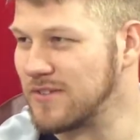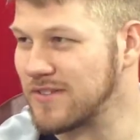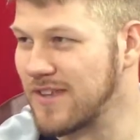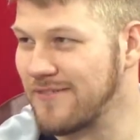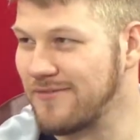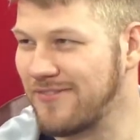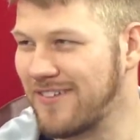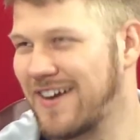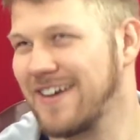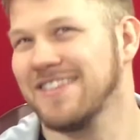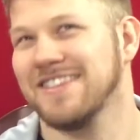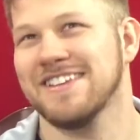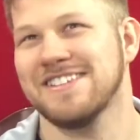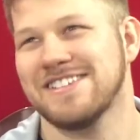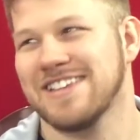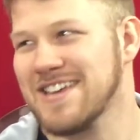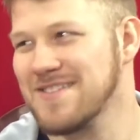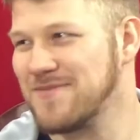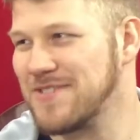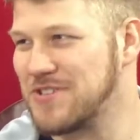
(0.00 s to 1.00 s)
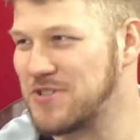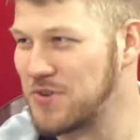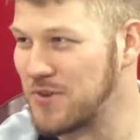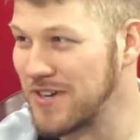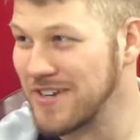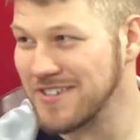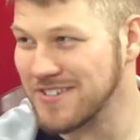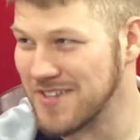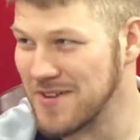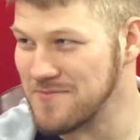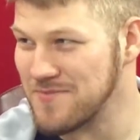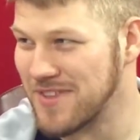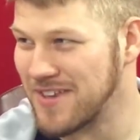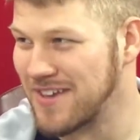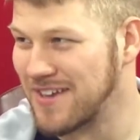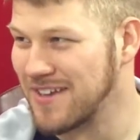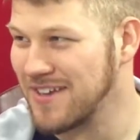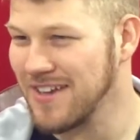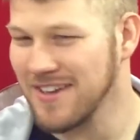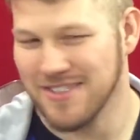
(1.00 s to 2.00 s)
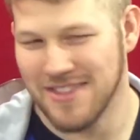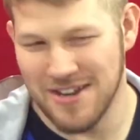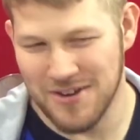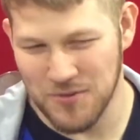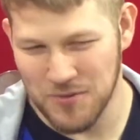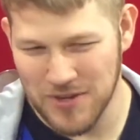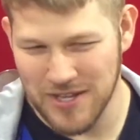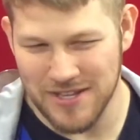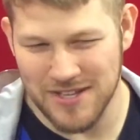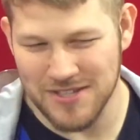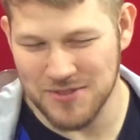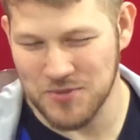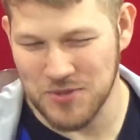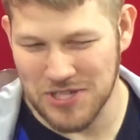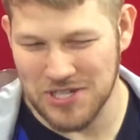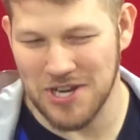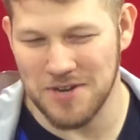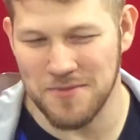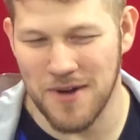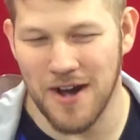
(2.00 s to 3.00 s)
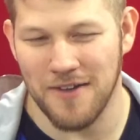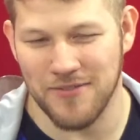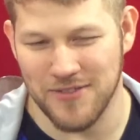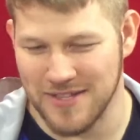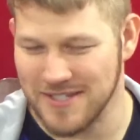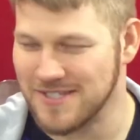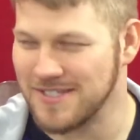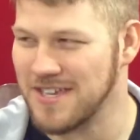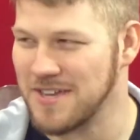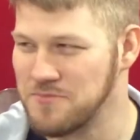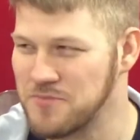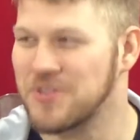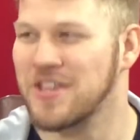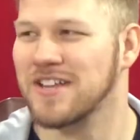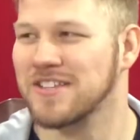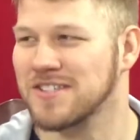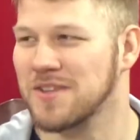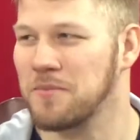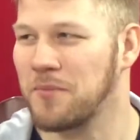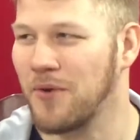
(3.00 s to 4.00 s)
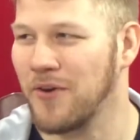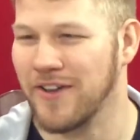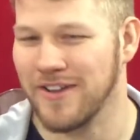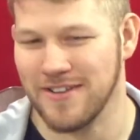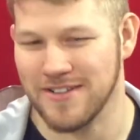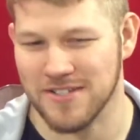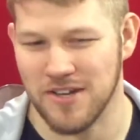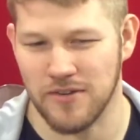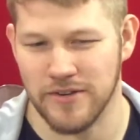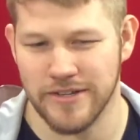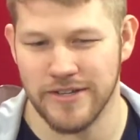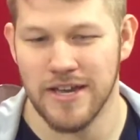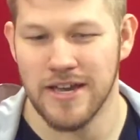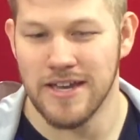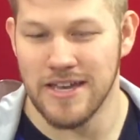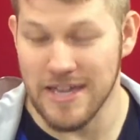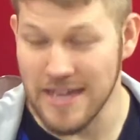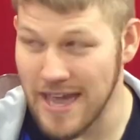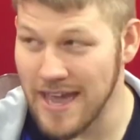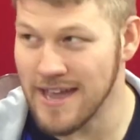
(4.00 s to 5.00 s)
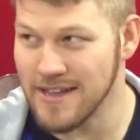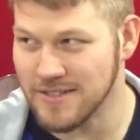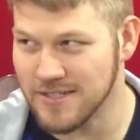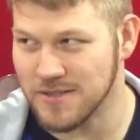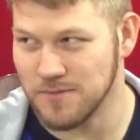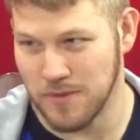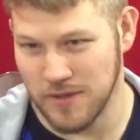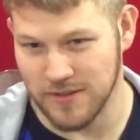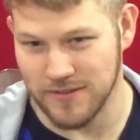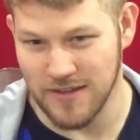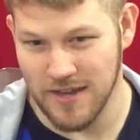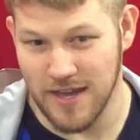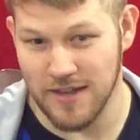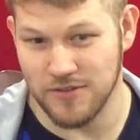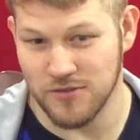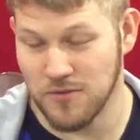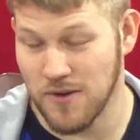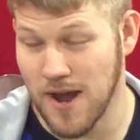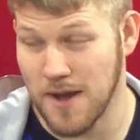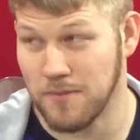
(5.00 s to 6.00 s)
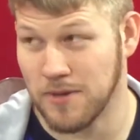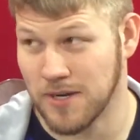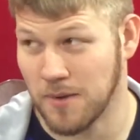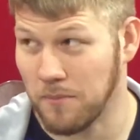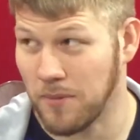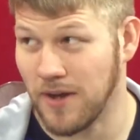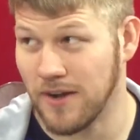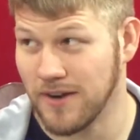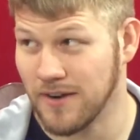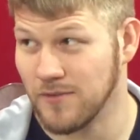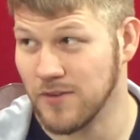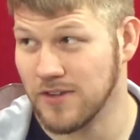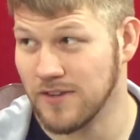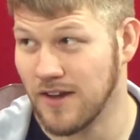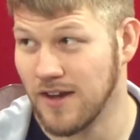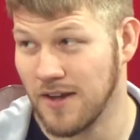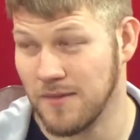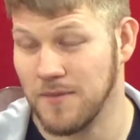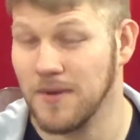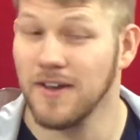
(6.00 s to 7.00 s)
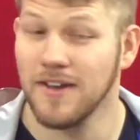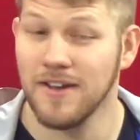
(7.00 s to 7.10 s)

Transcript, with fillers: They finally see him enjoying uh, ah, something. That's a good point. They don't. Re- it doesn't really come off in the scene, but that's the point. He's always he hates his meals. He hates crab on a bun every time.